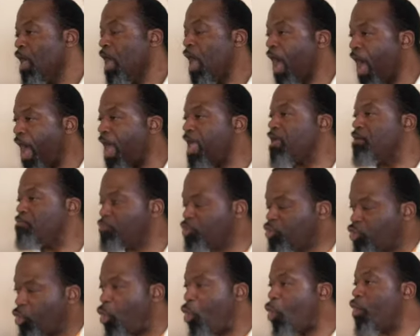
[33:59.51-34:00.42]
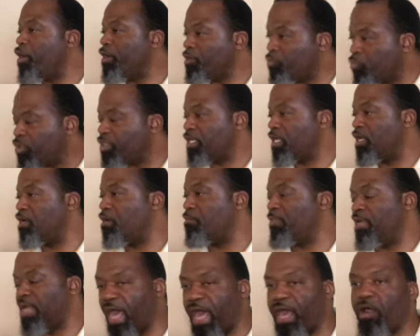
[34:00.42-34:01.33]
I am joined with
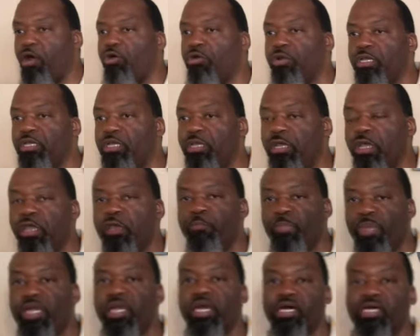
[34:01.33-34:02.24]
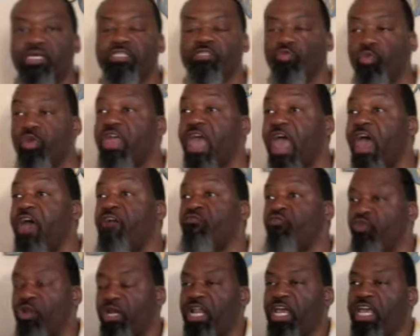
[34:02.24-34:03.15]
him, not only because we have
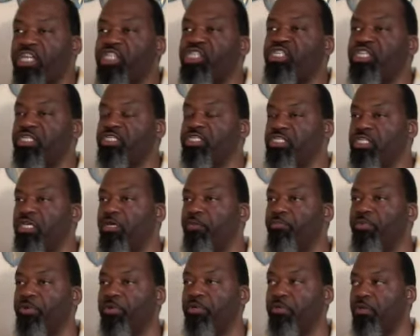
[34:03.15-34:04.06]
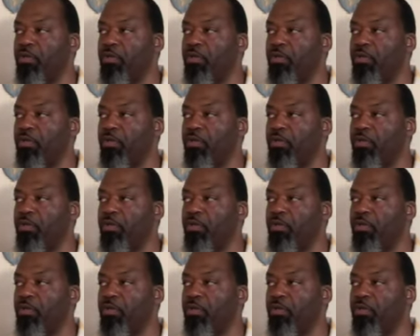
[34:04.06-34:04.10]
relationship,